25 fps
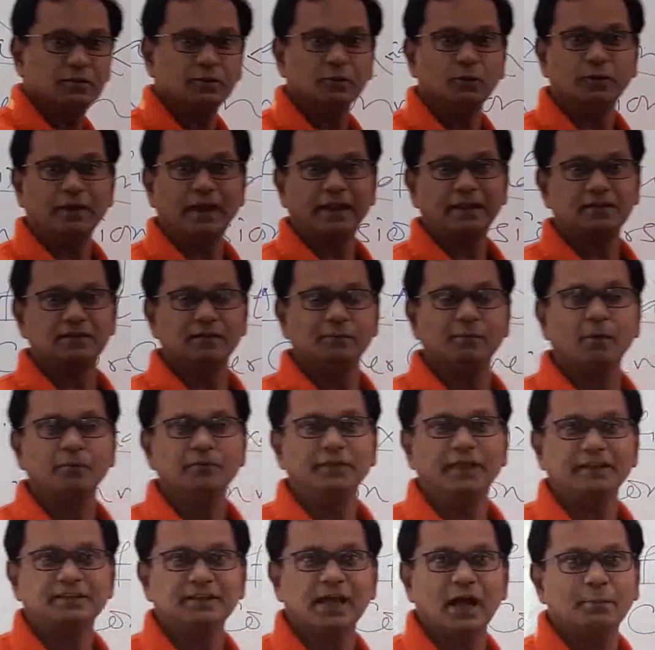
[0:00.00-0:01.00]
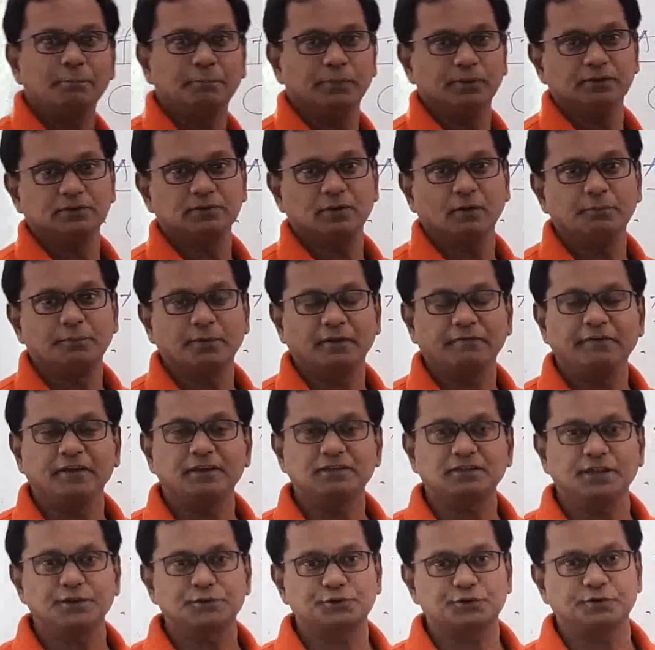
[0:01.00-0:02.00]
look at some of the examples of
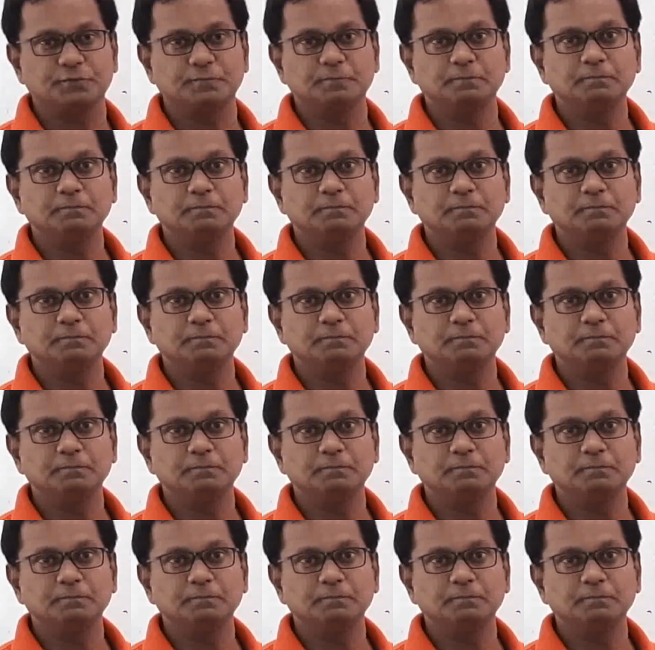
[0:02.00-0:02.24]
prefixation.